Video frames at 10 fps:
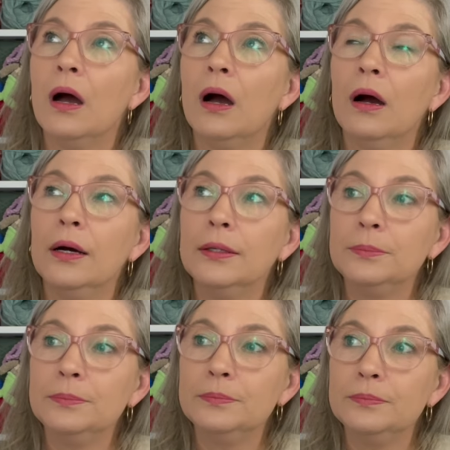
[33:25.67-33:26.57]

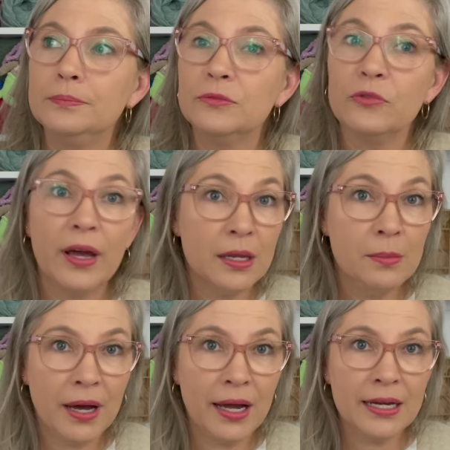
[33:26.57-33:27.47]
um, riding
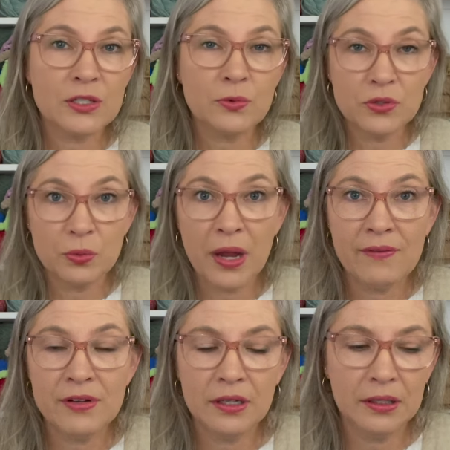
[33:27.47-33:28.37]
bikes, which we
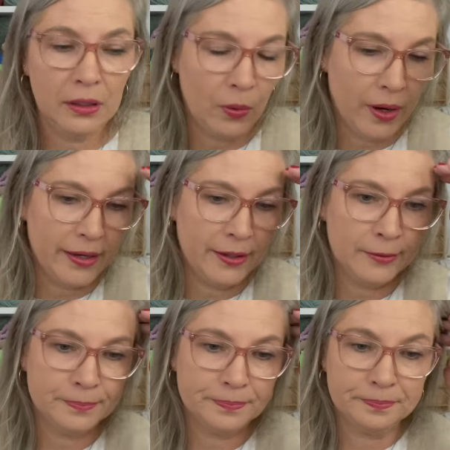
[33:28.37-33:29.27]
haven't done in a while.